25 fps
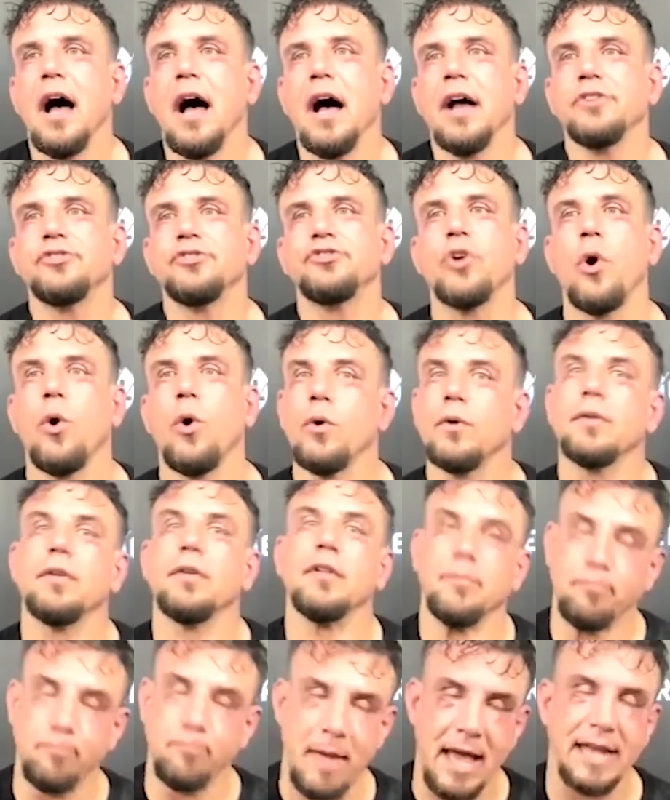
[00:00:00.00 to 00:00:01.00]
so
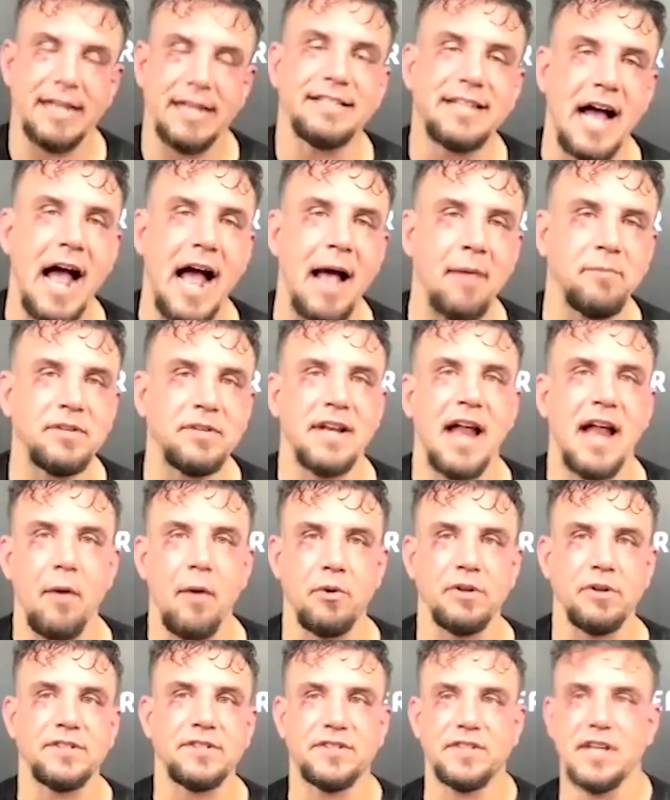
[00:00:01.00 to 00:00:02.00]
many times tonight
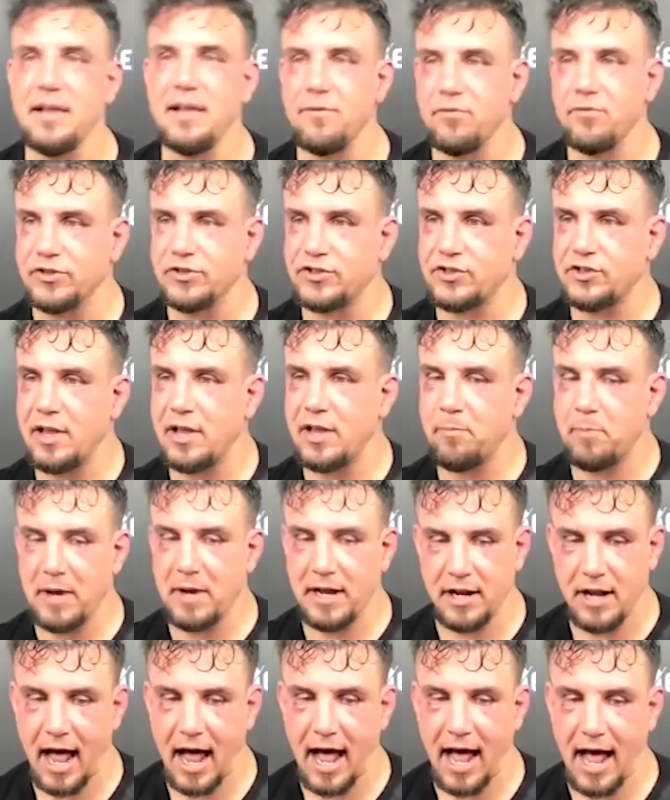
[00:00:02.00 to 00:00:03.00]
when steve was
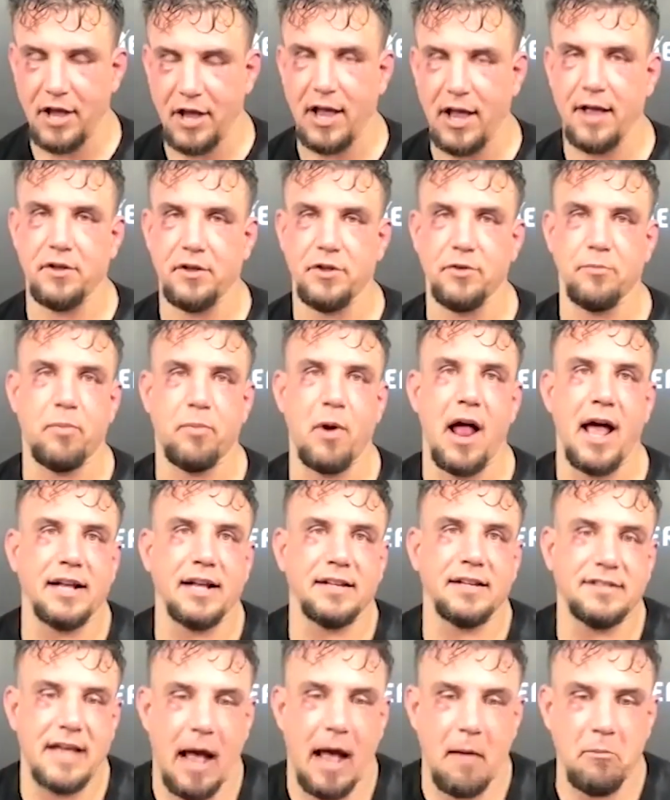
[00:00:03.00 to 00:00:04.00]
slipping I, you probably
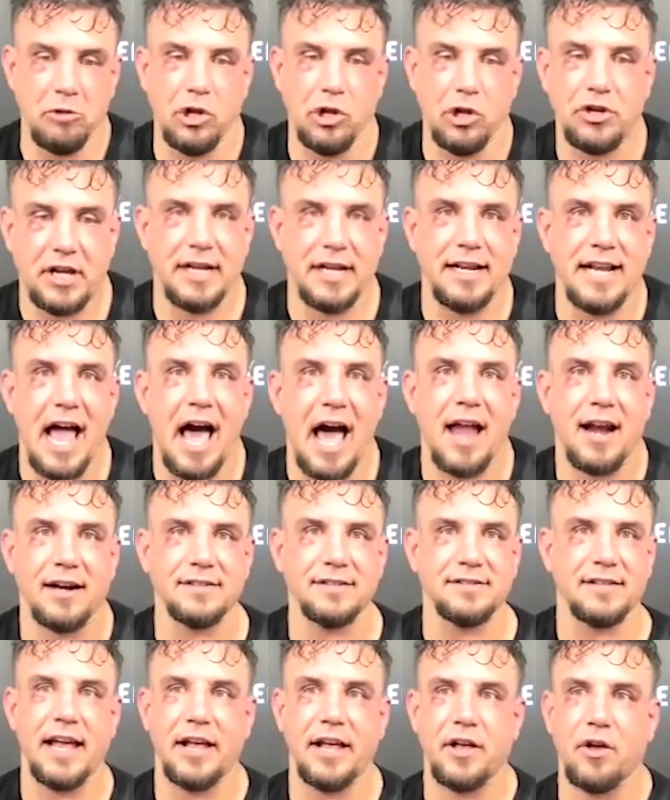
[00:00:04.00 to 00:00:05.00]
could see i'm looking down at
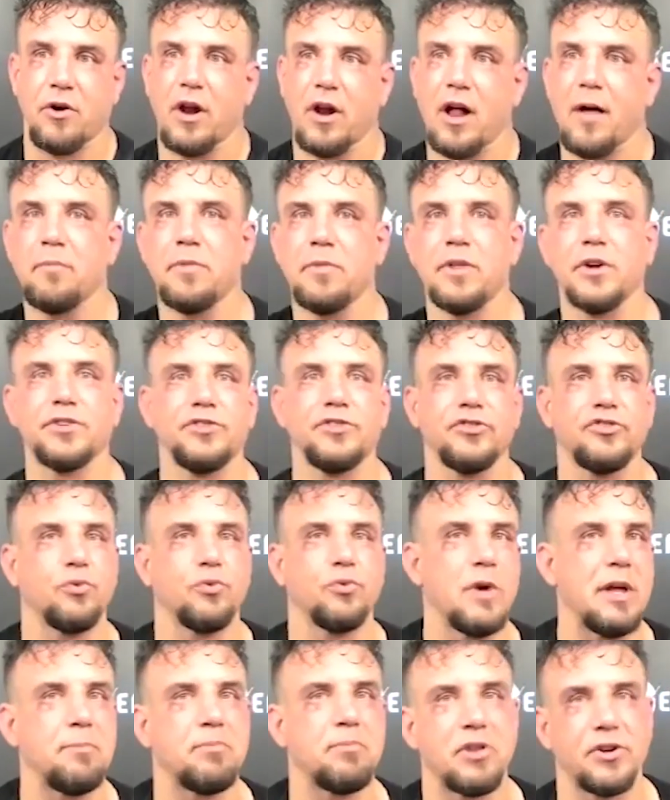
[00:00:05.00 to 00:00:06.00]
his leg going up oh, there's a
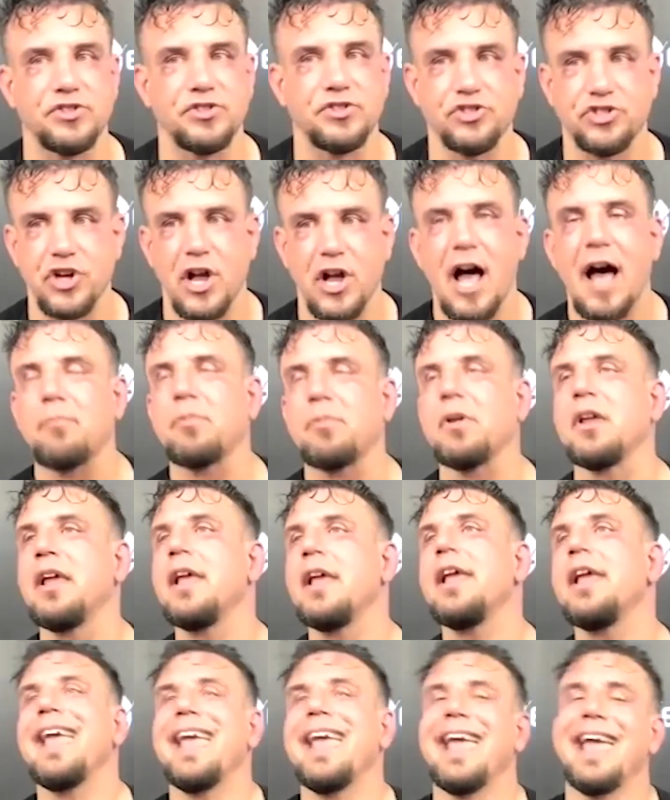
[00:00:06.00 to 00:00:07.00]
sweep there's a chop
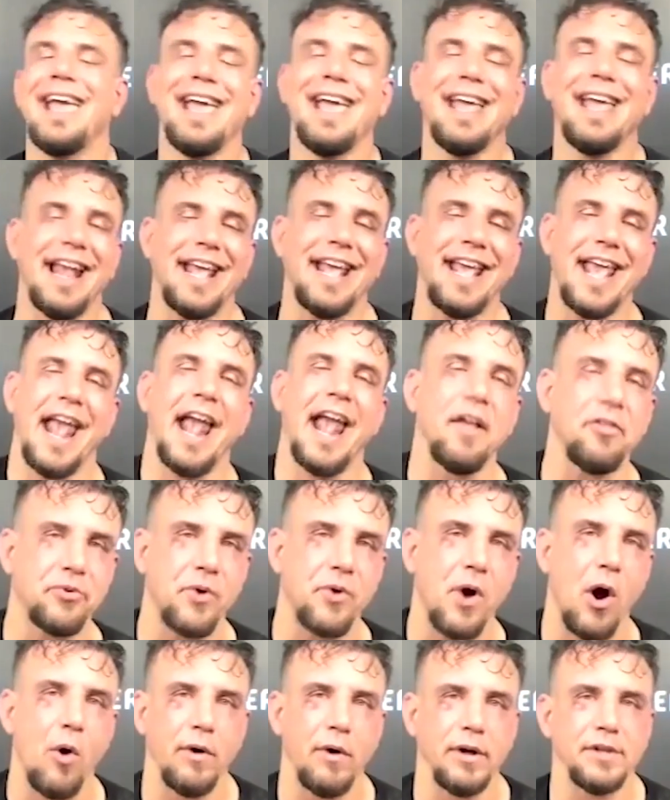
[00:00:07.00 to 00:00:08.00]
and I can't
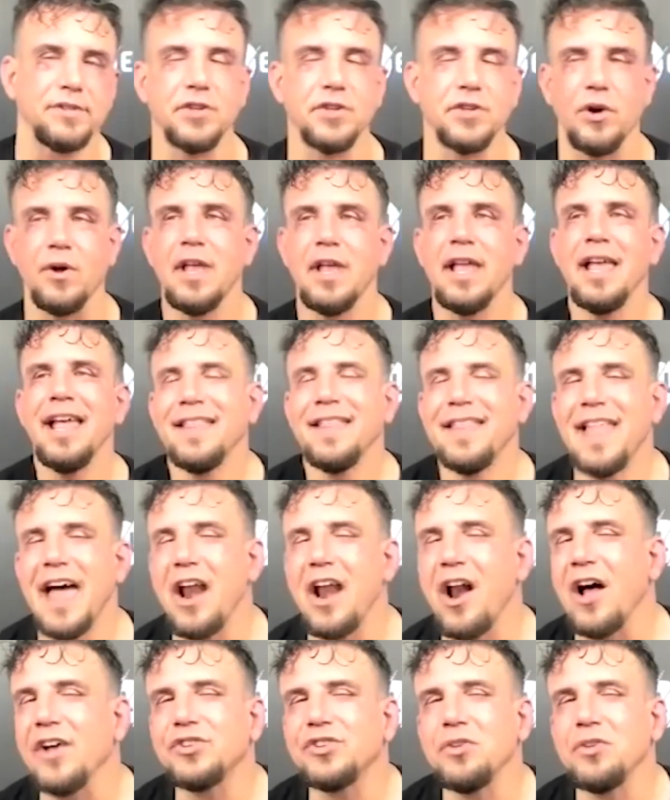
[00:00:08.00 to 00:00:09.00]
throw it. So that
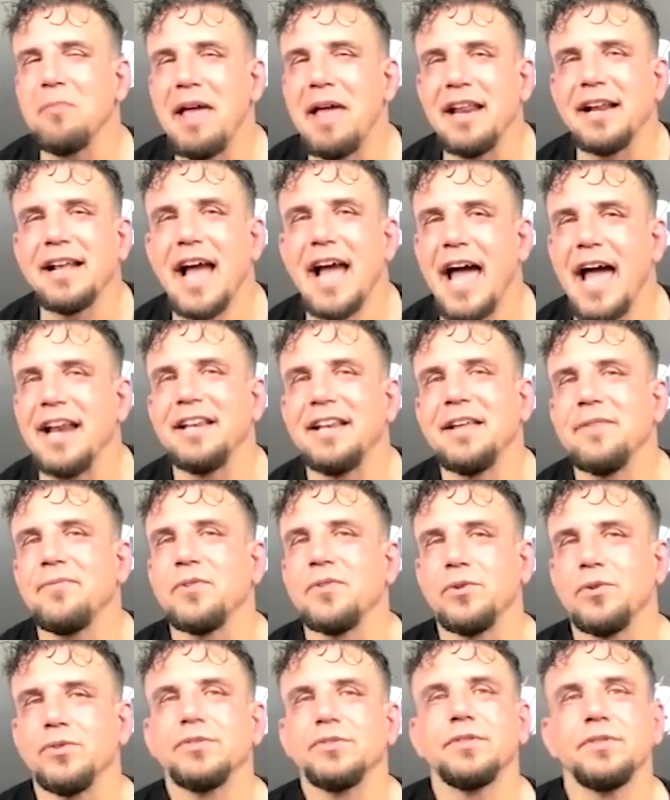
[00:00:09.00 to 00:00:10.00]
also made it kind of
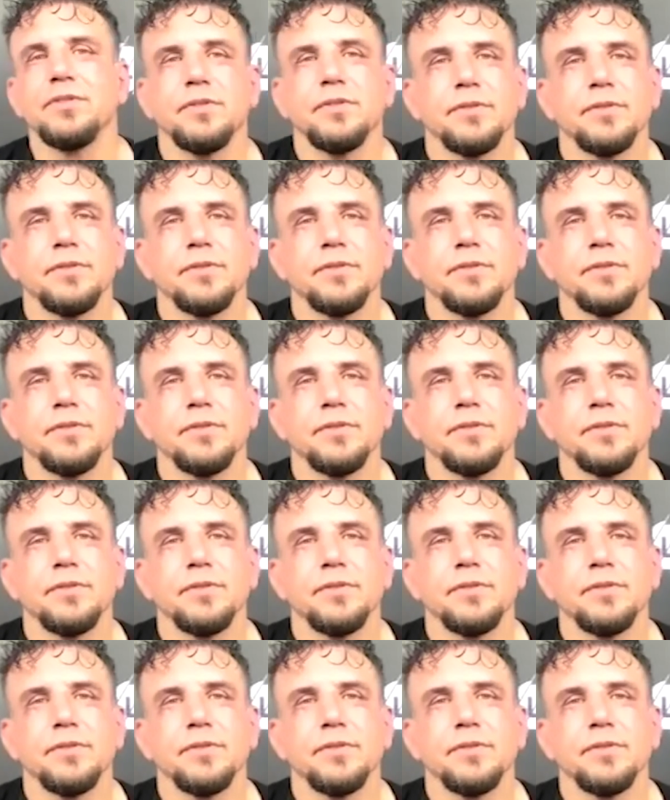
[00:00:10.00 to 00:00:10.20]
difficult.